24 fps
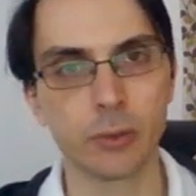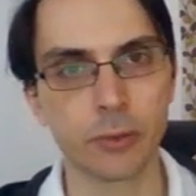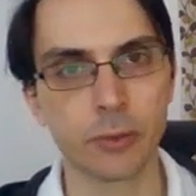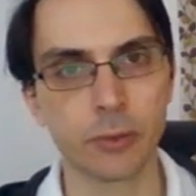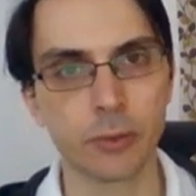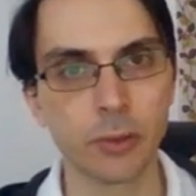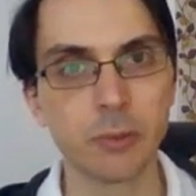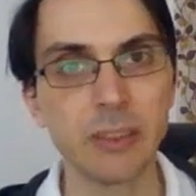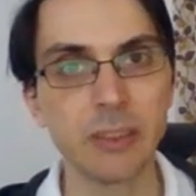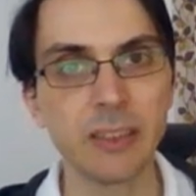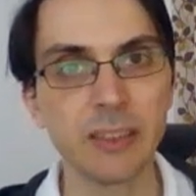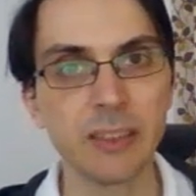
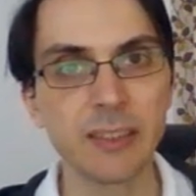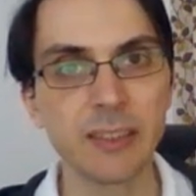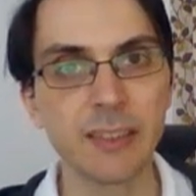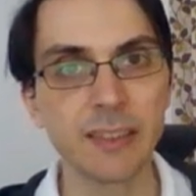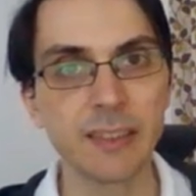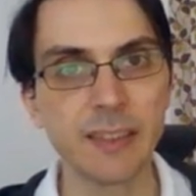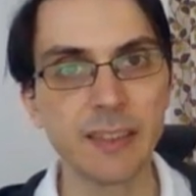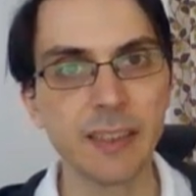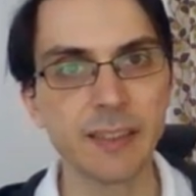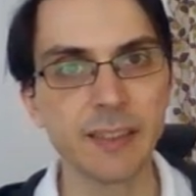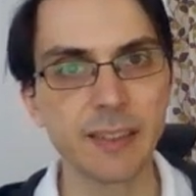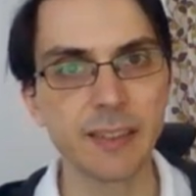So in
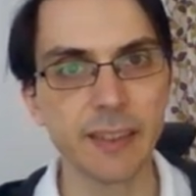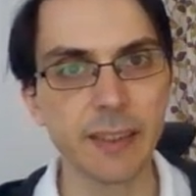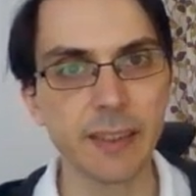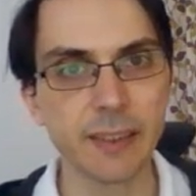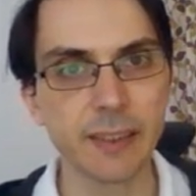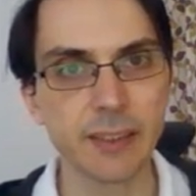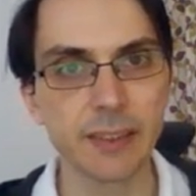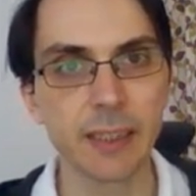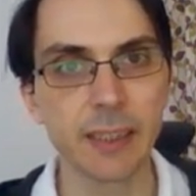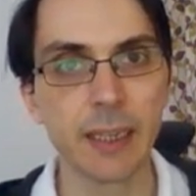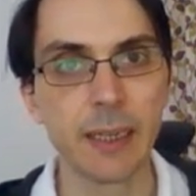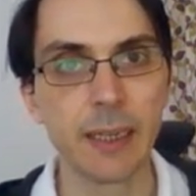
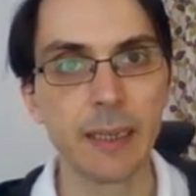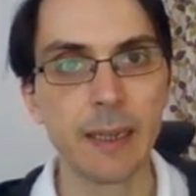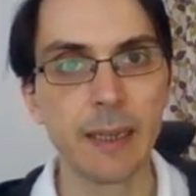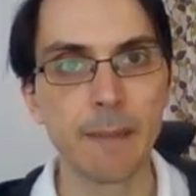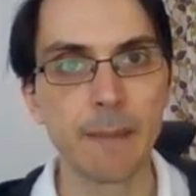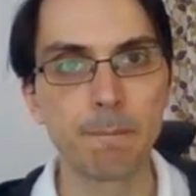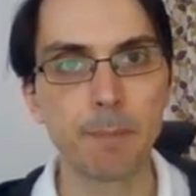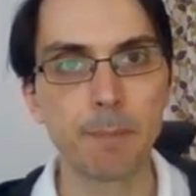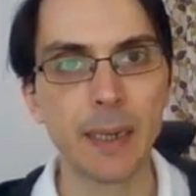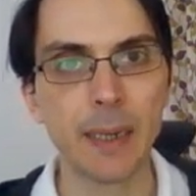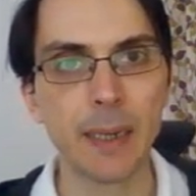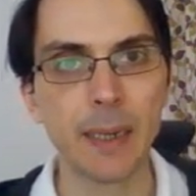statistics,
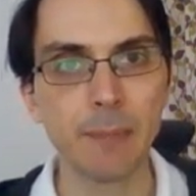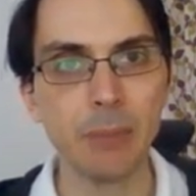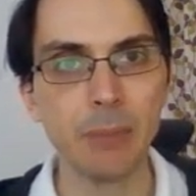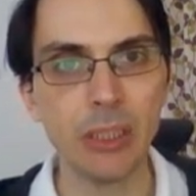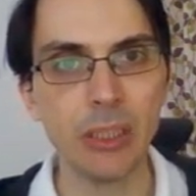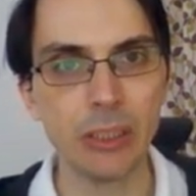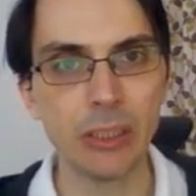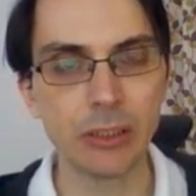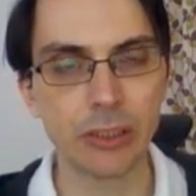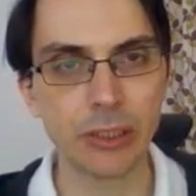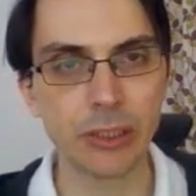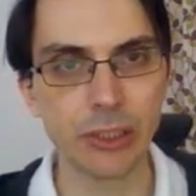
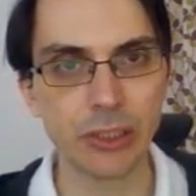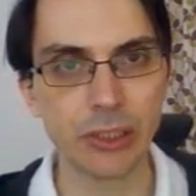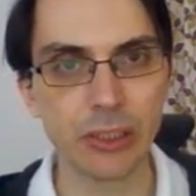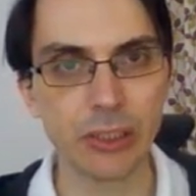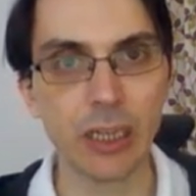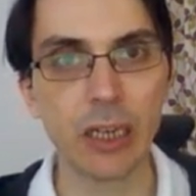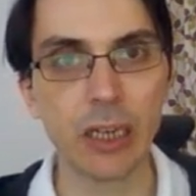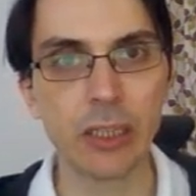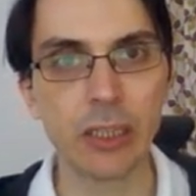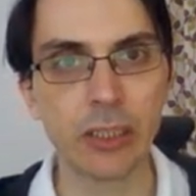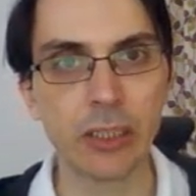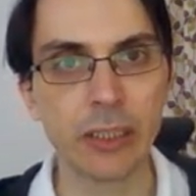Parameters
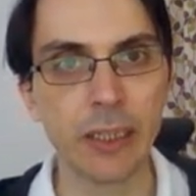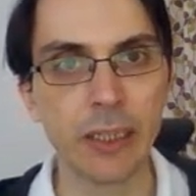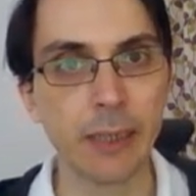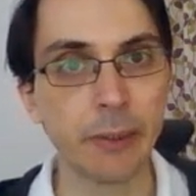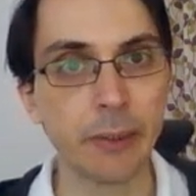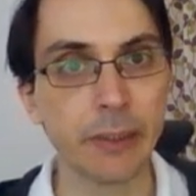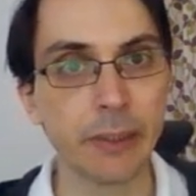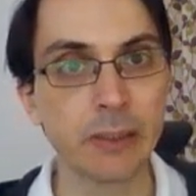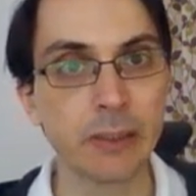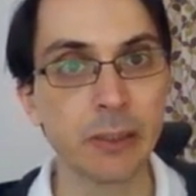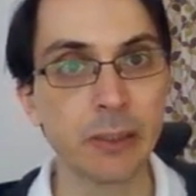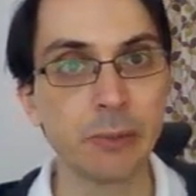are
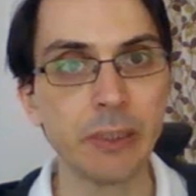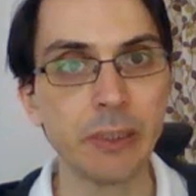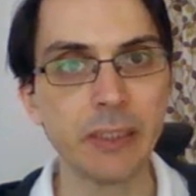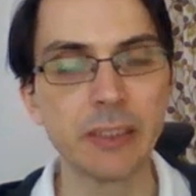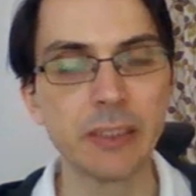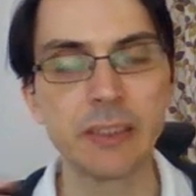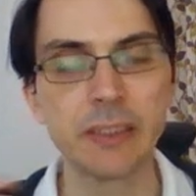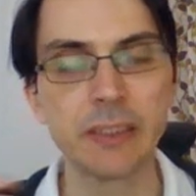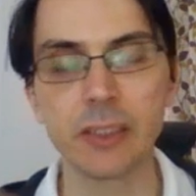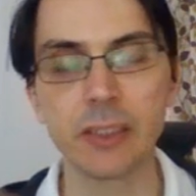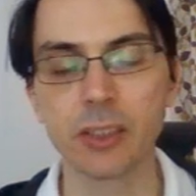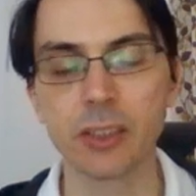
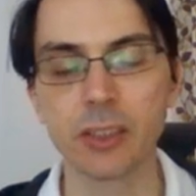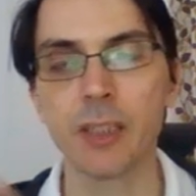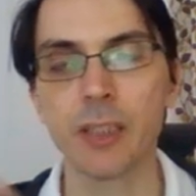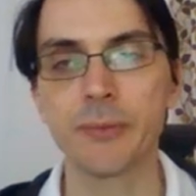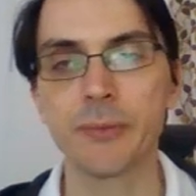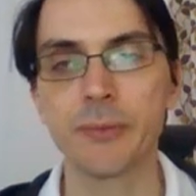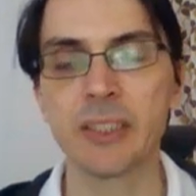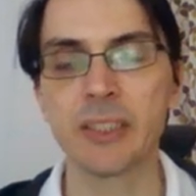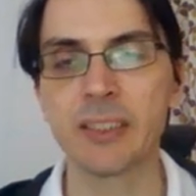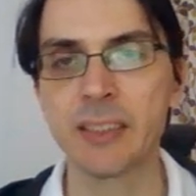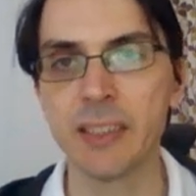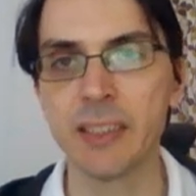characteristics of
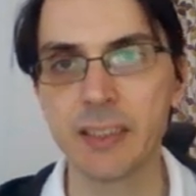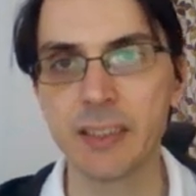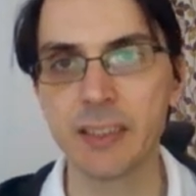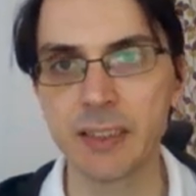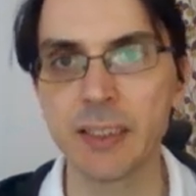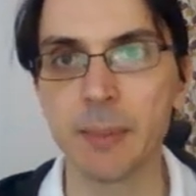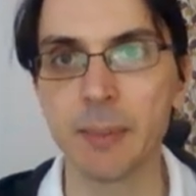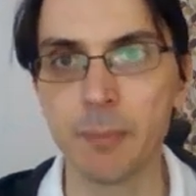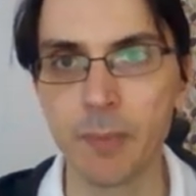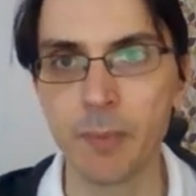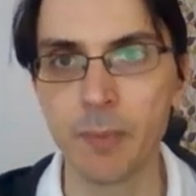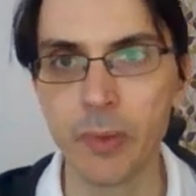the
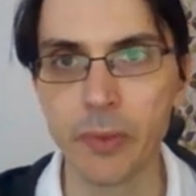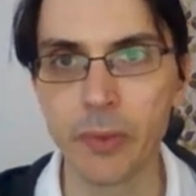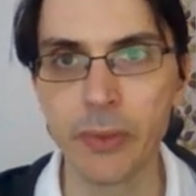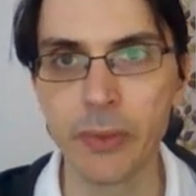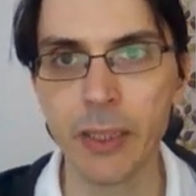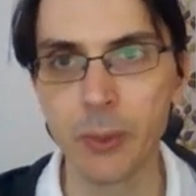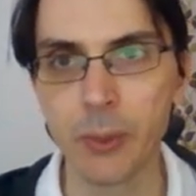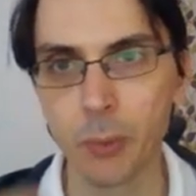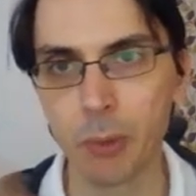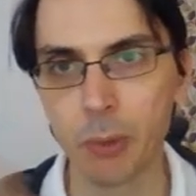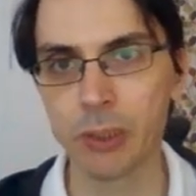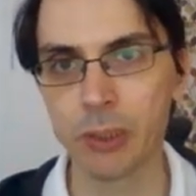system
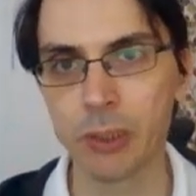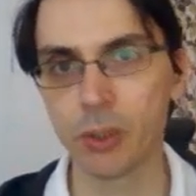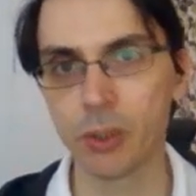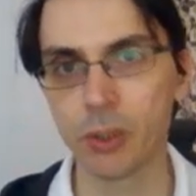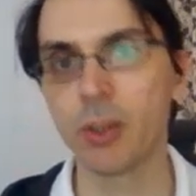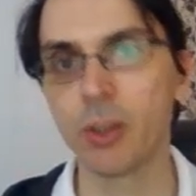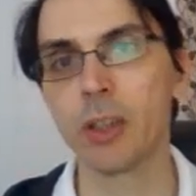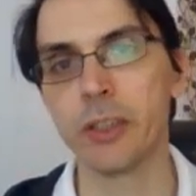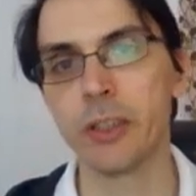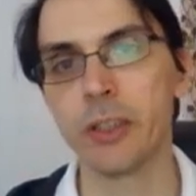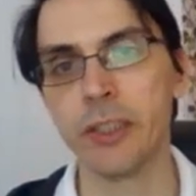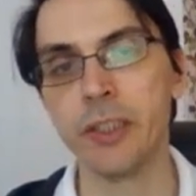that we want to
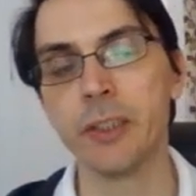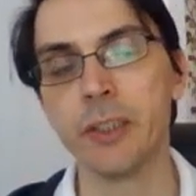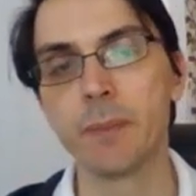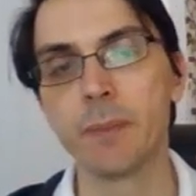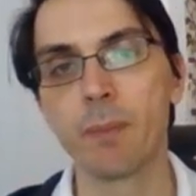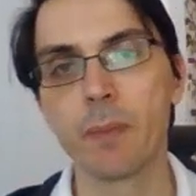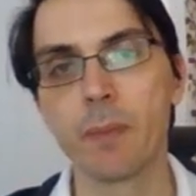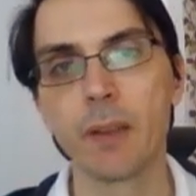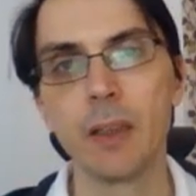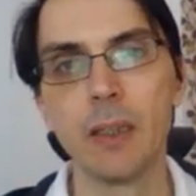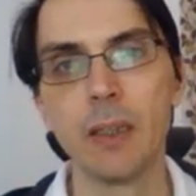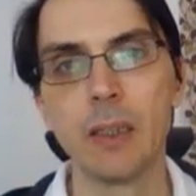learn.
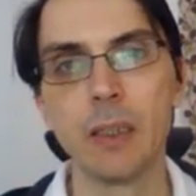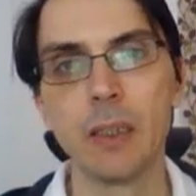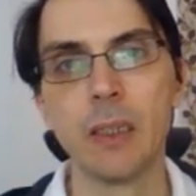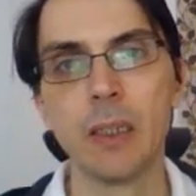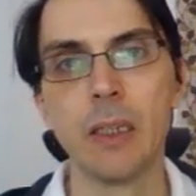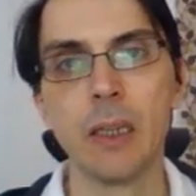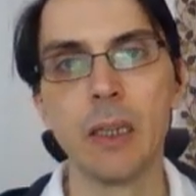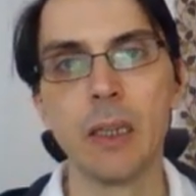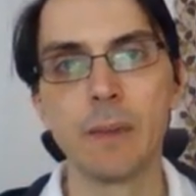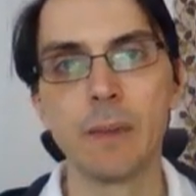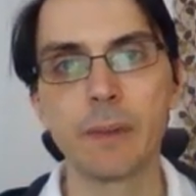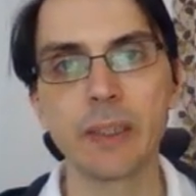
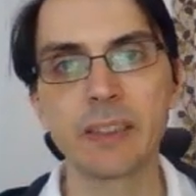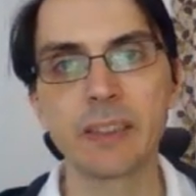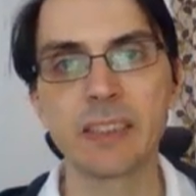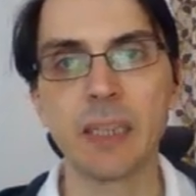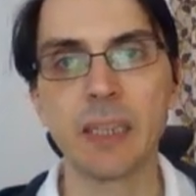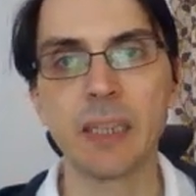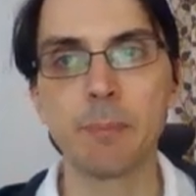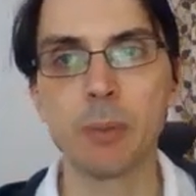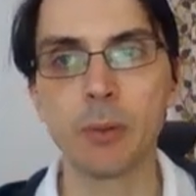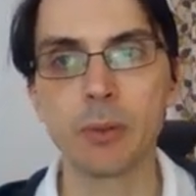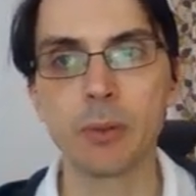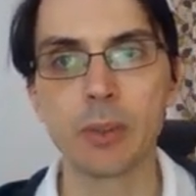For
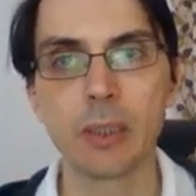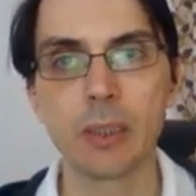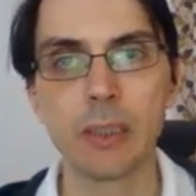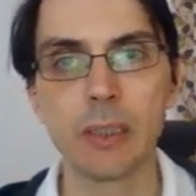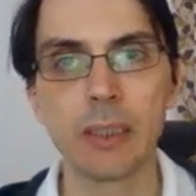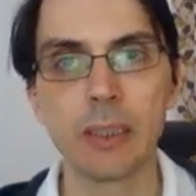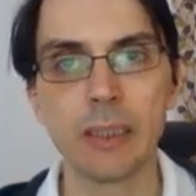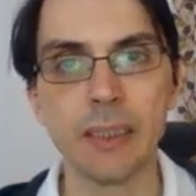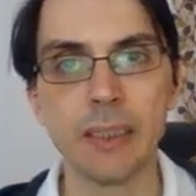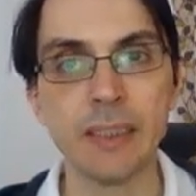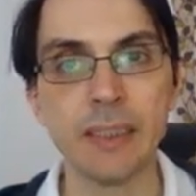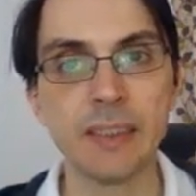example,
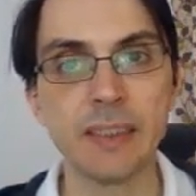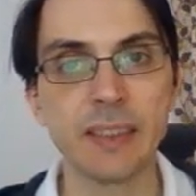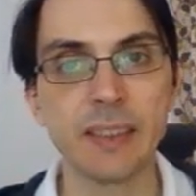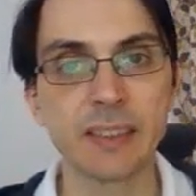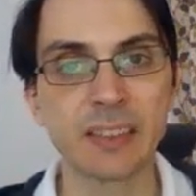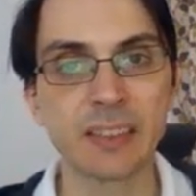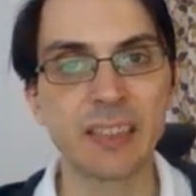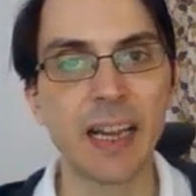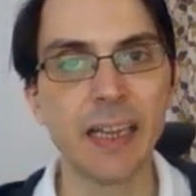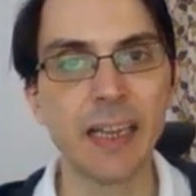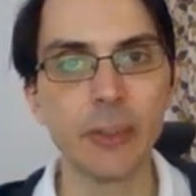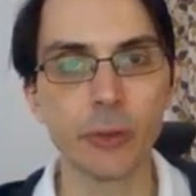in this
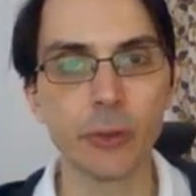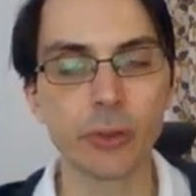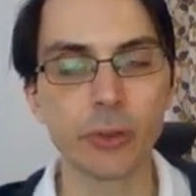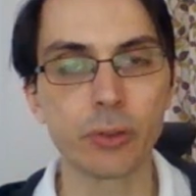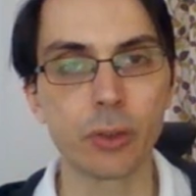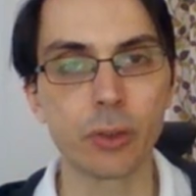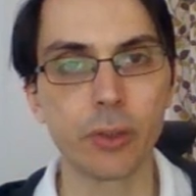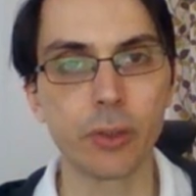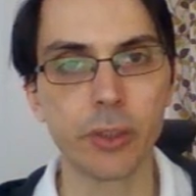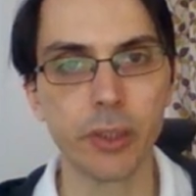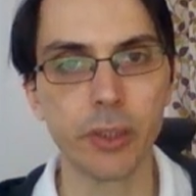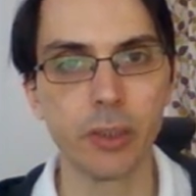
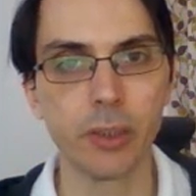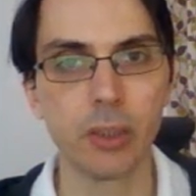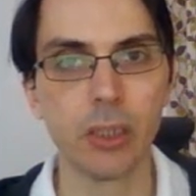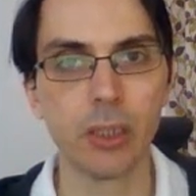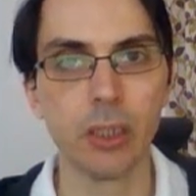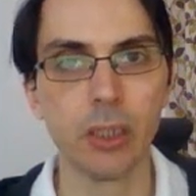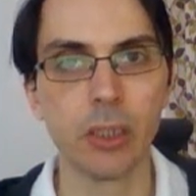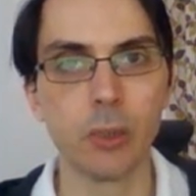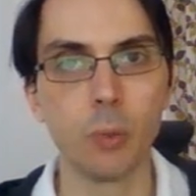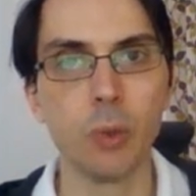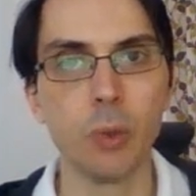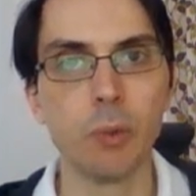dinosaur,
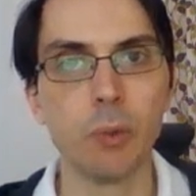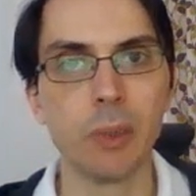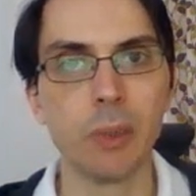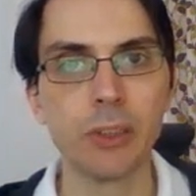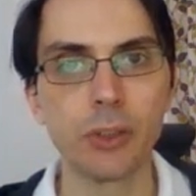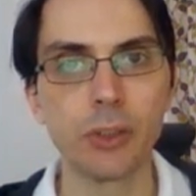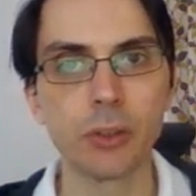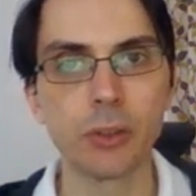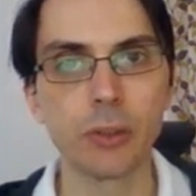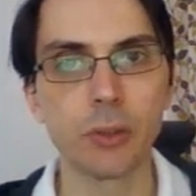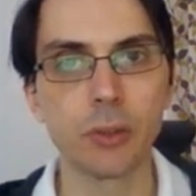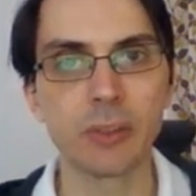we want
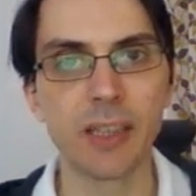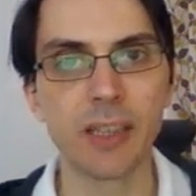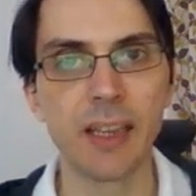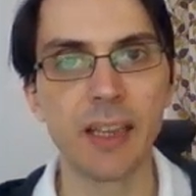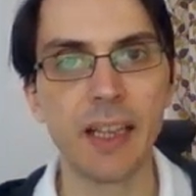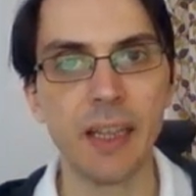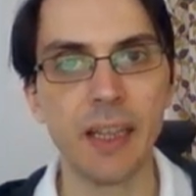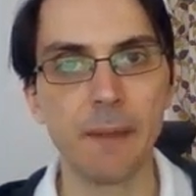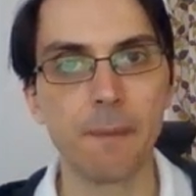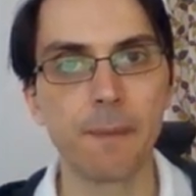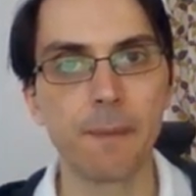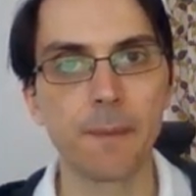to know the
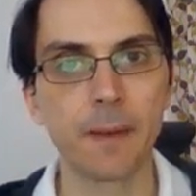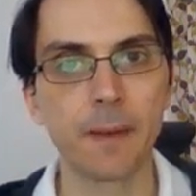length.